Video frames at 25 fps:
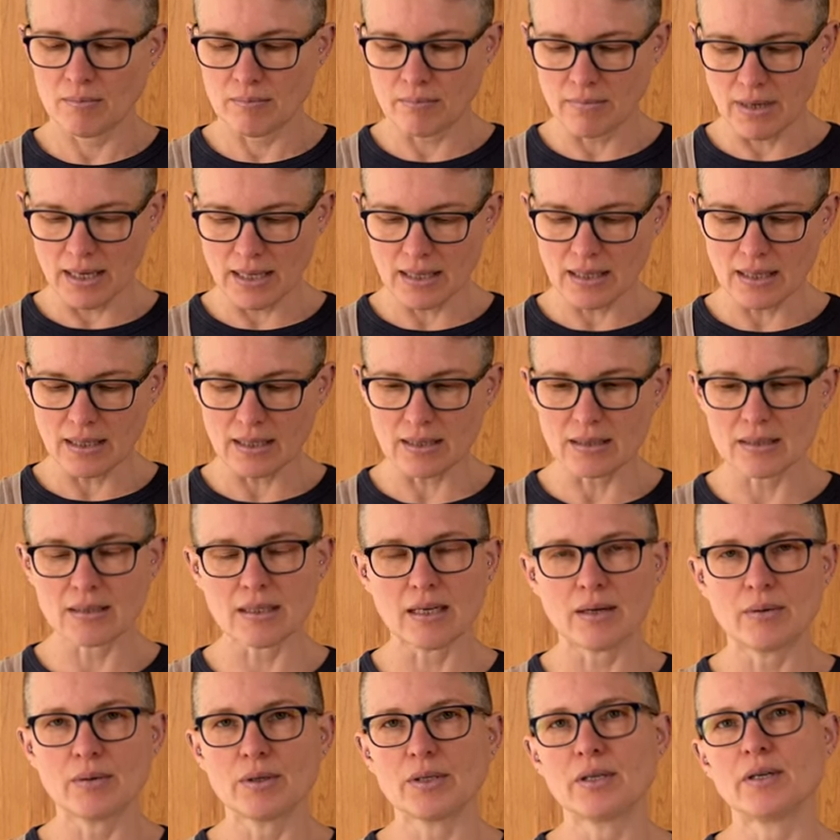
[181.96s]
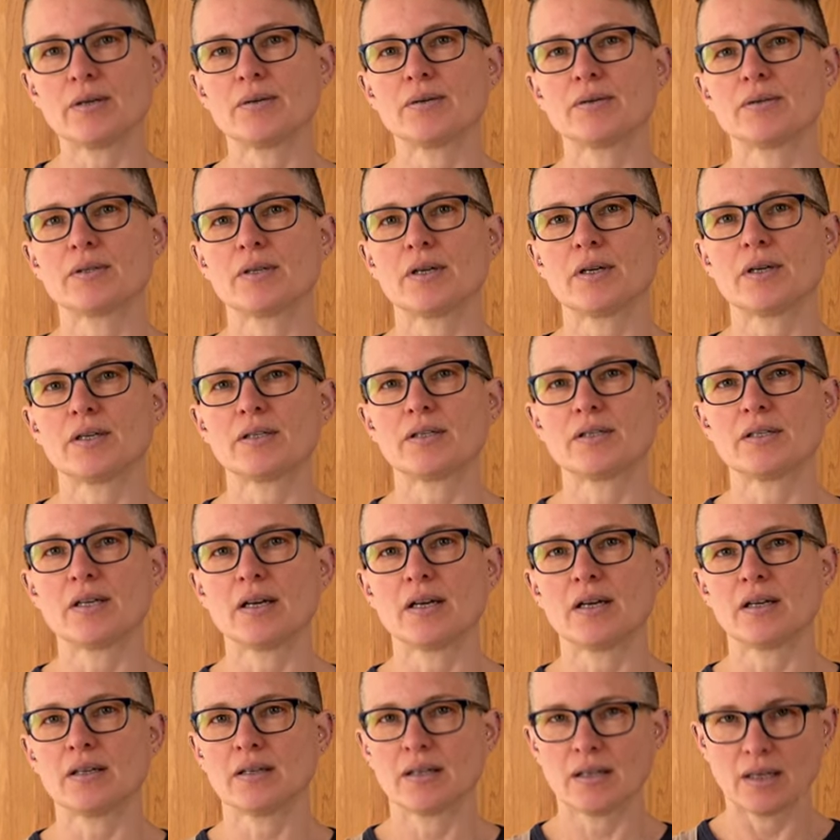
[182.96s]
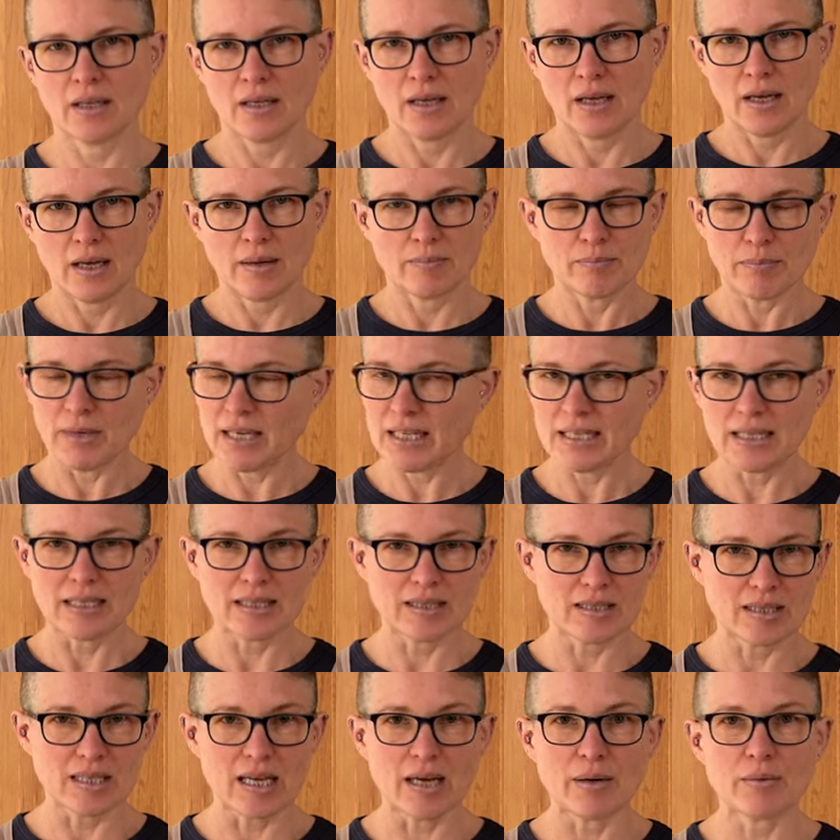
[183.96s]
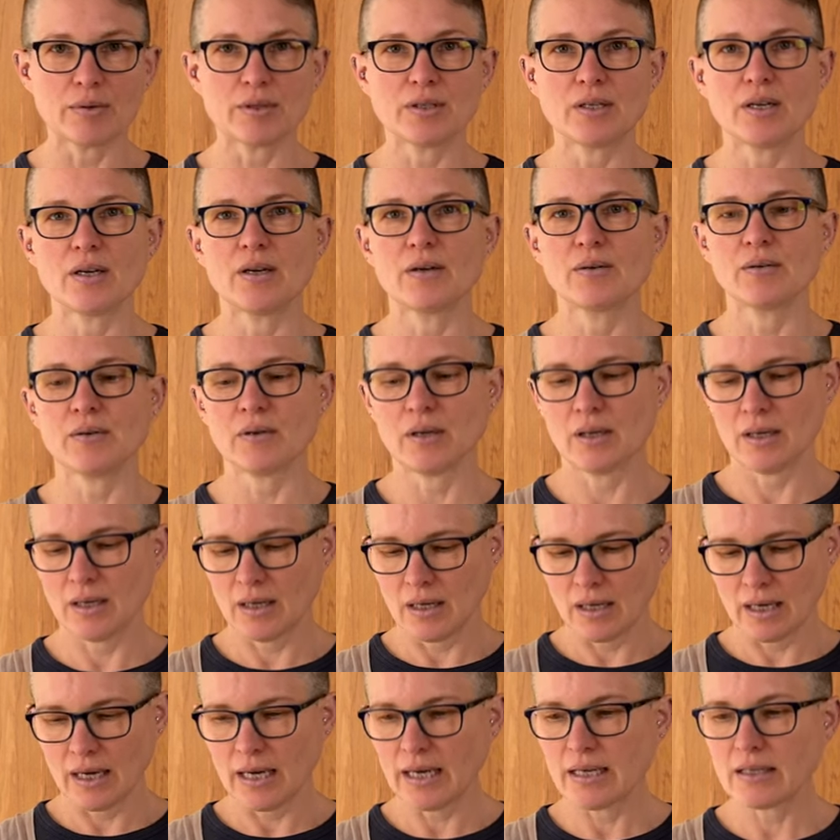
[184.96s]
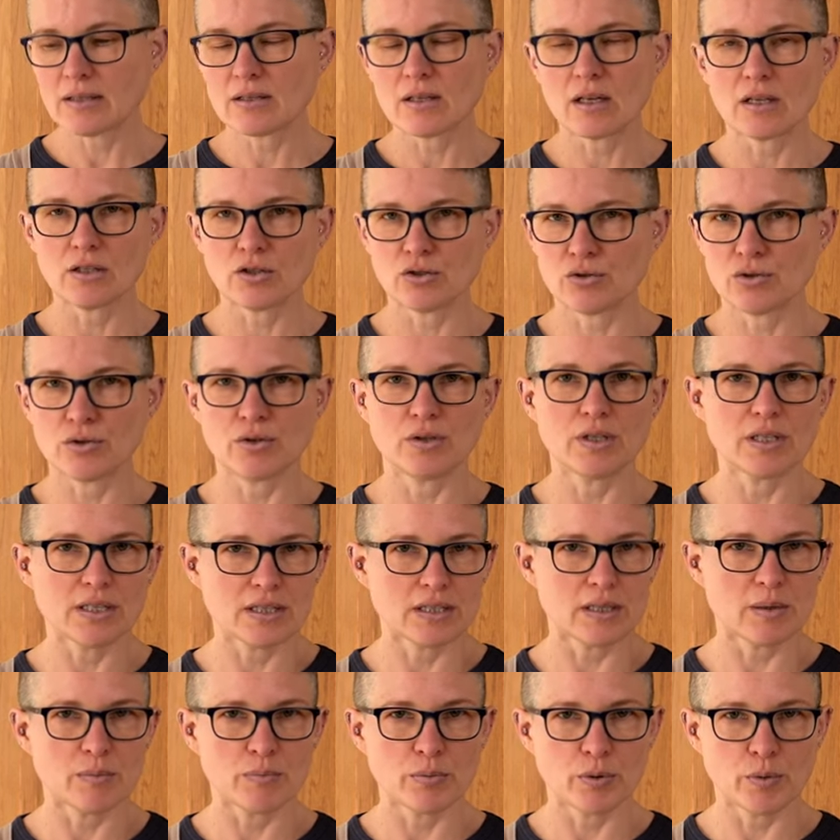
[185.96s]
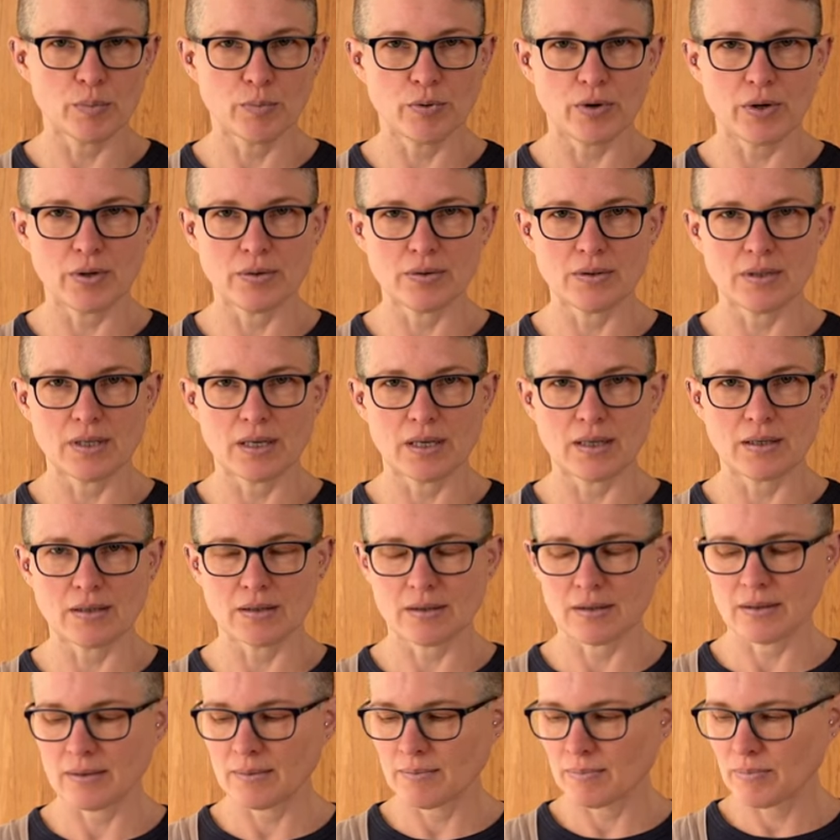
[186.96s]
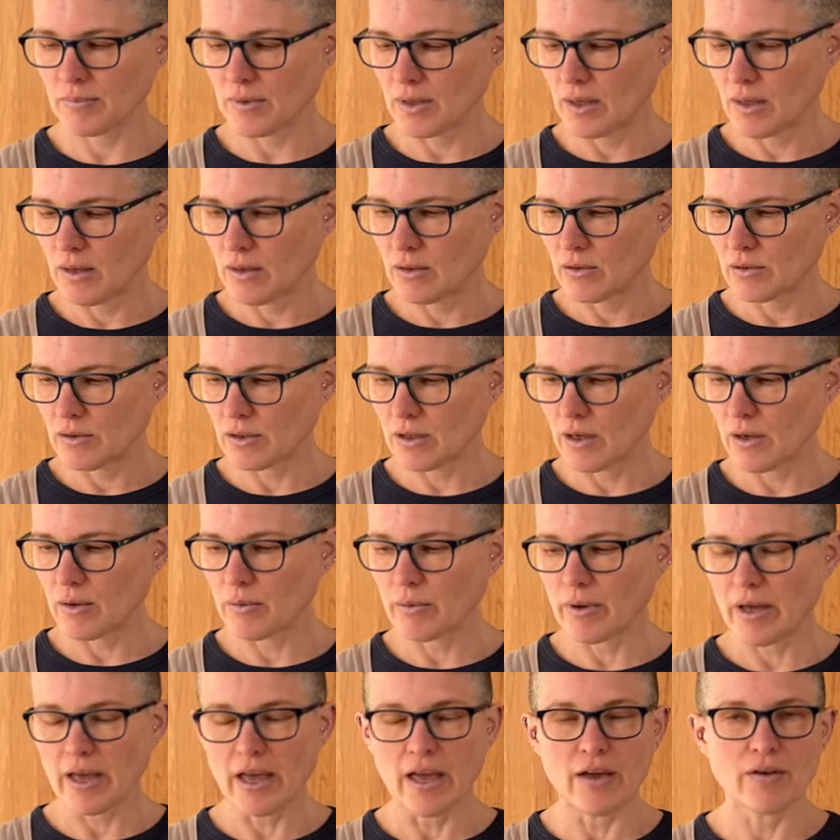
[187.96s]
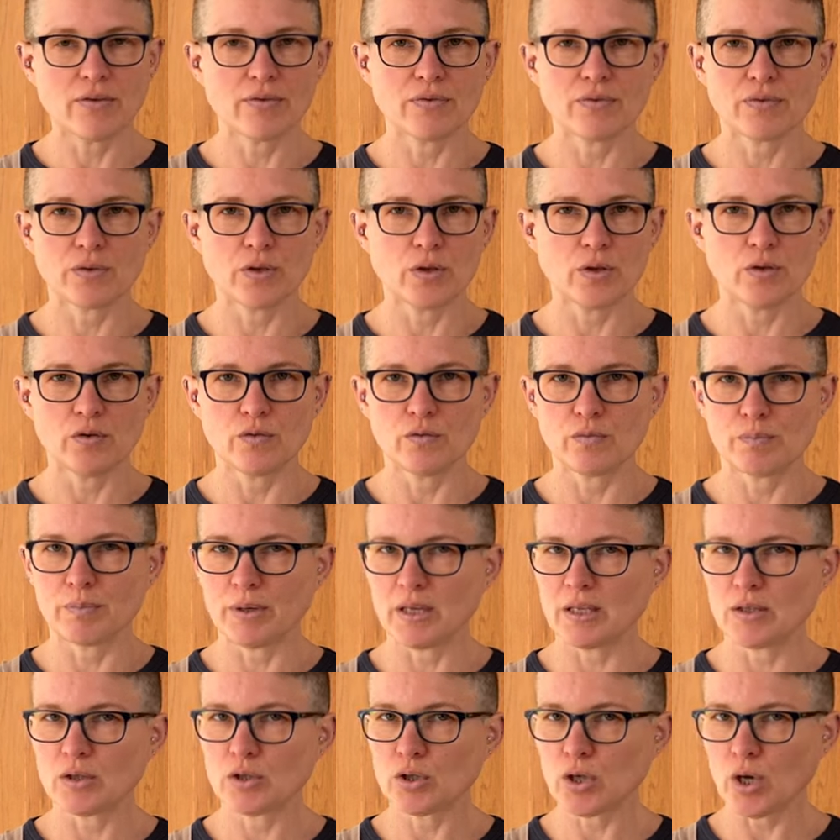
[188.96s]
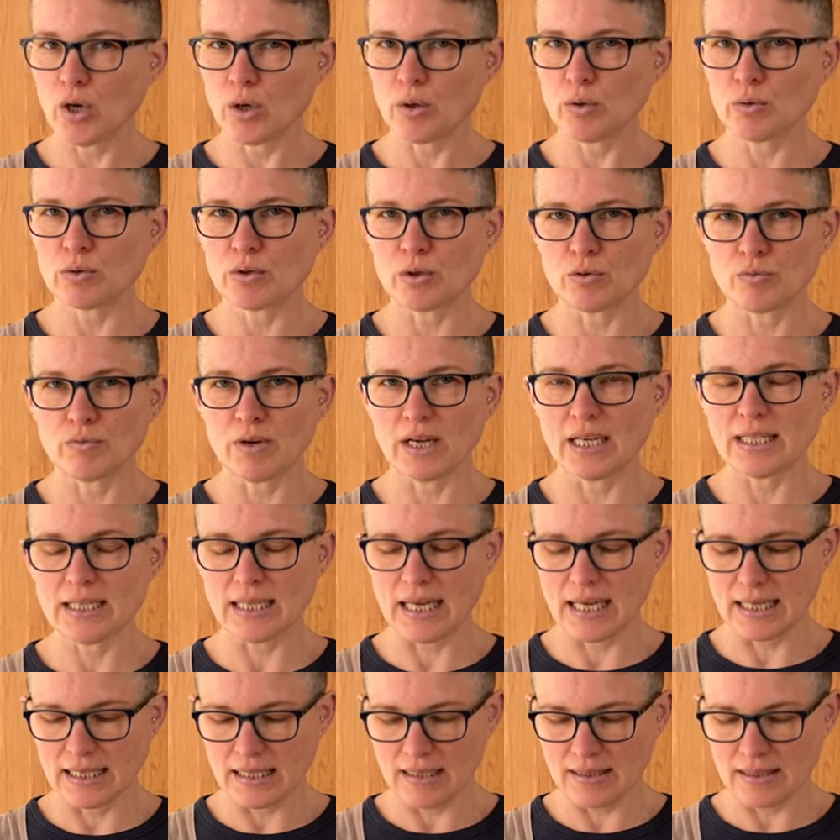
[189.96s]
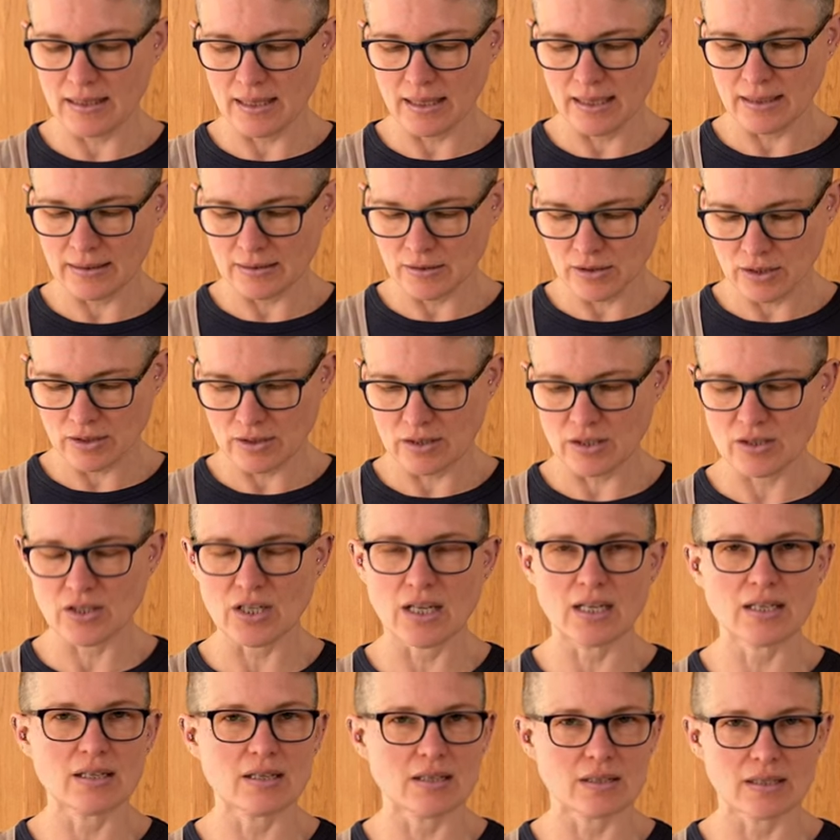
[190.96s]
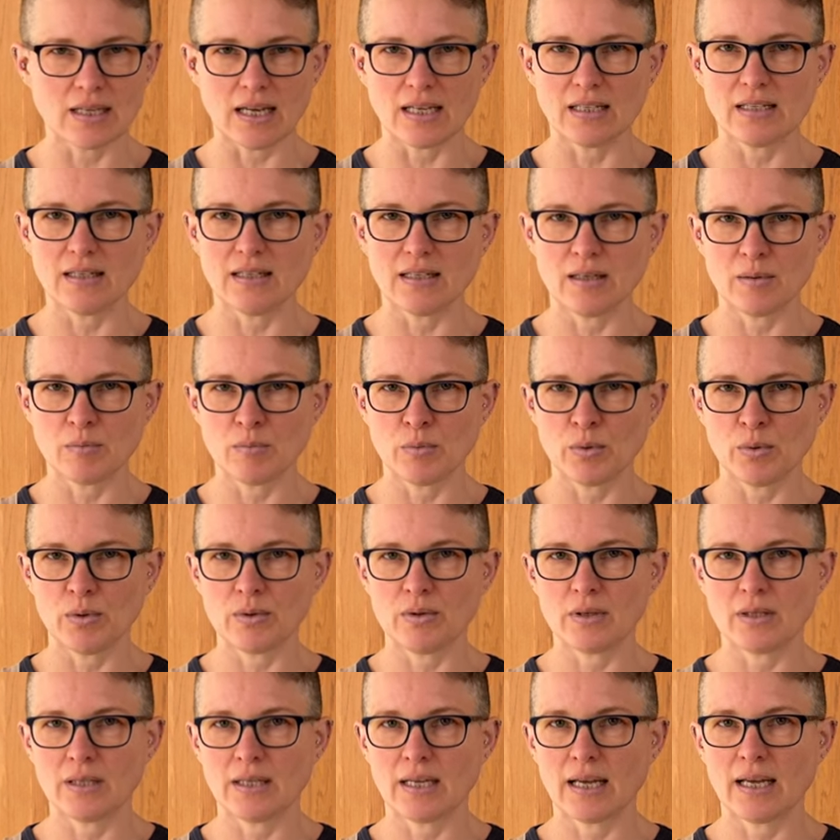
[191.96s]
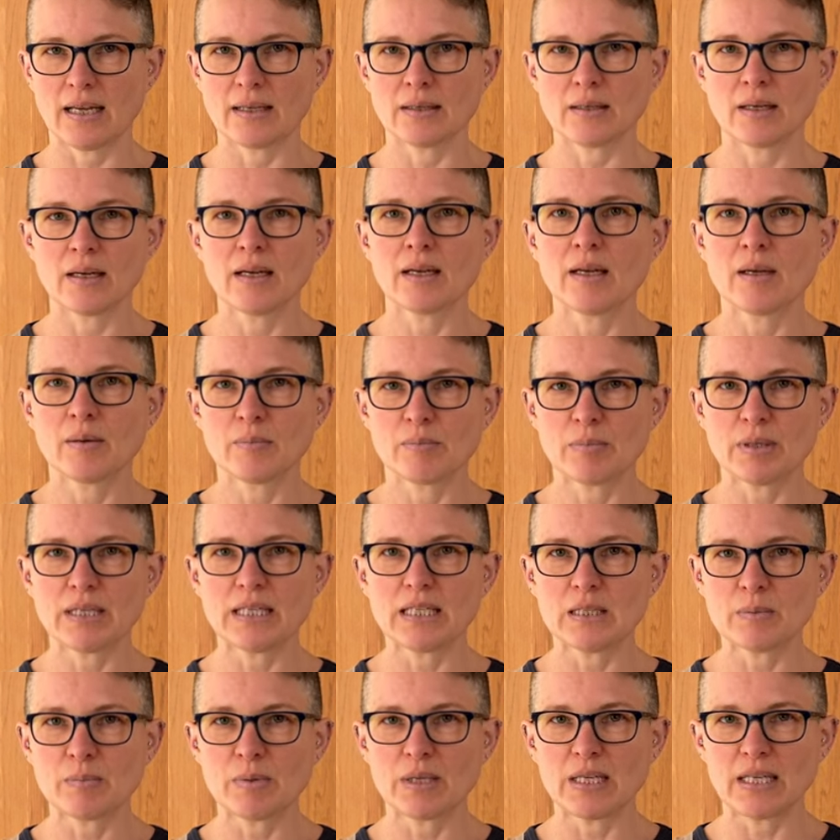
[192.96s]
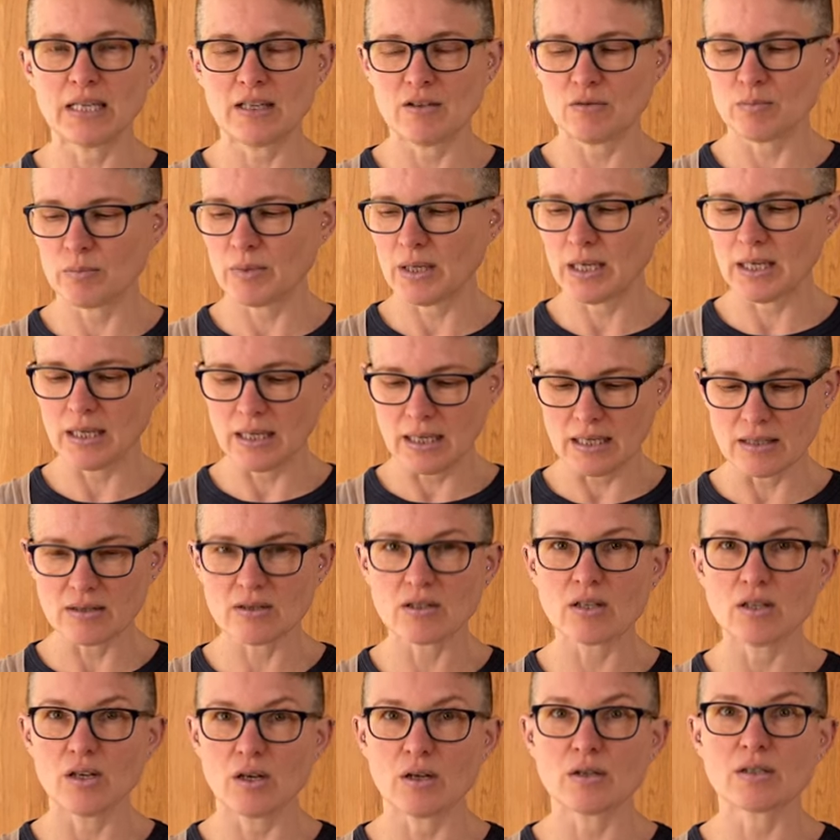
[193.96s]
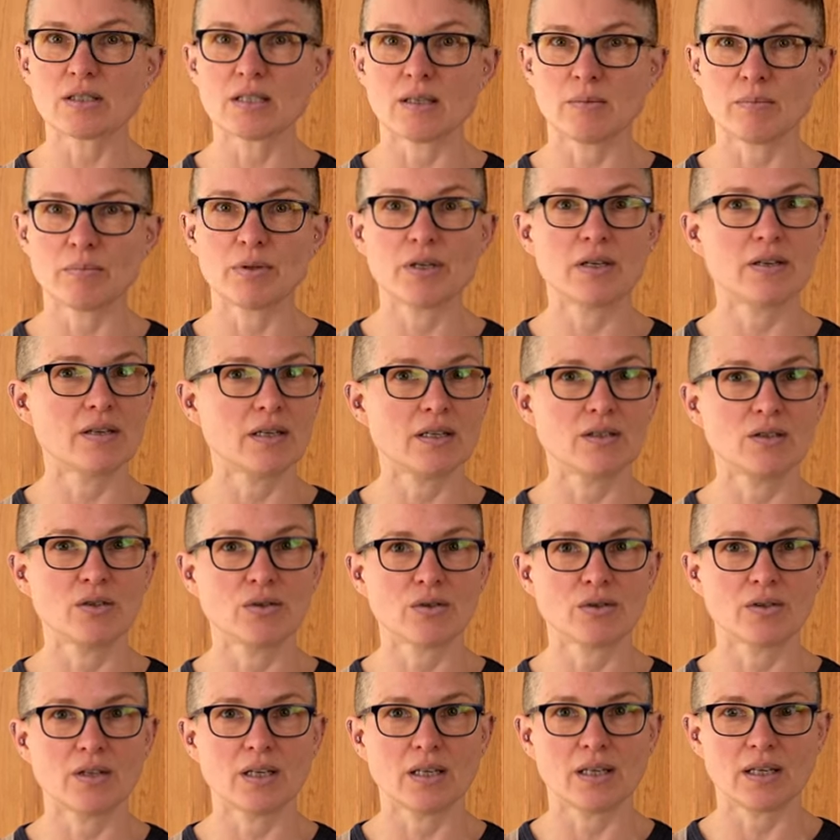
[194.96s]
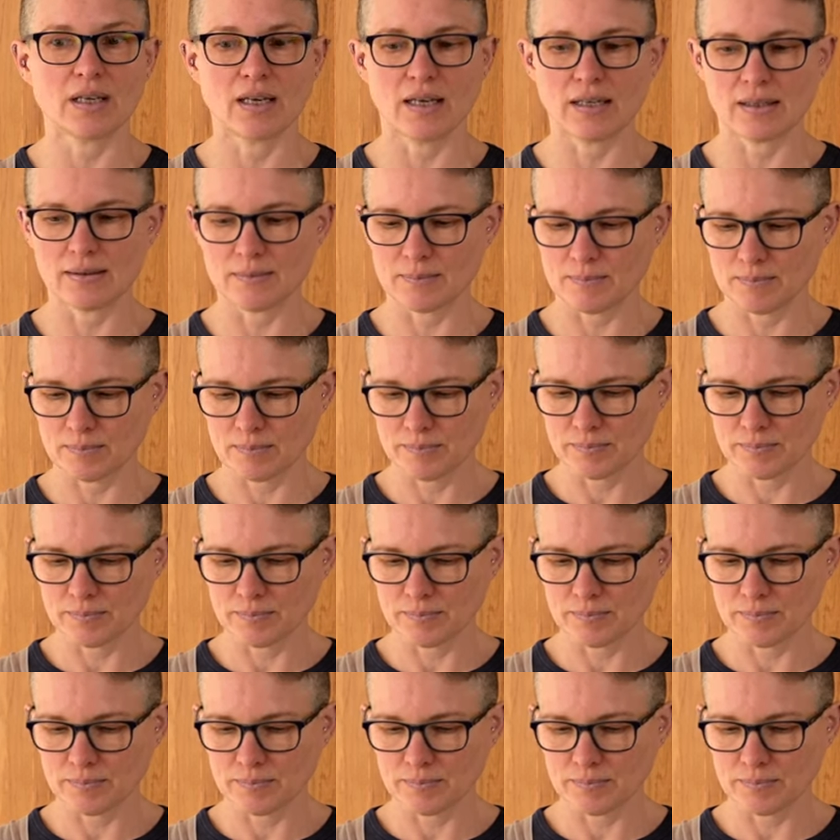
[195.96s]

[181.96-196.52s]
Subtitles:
Making a sourdough starter, making sourdough, is a truly simple process. So if you've been told or read anything to suggest it's anything more than that, please believe me, it's a lot simpler than you're thinking.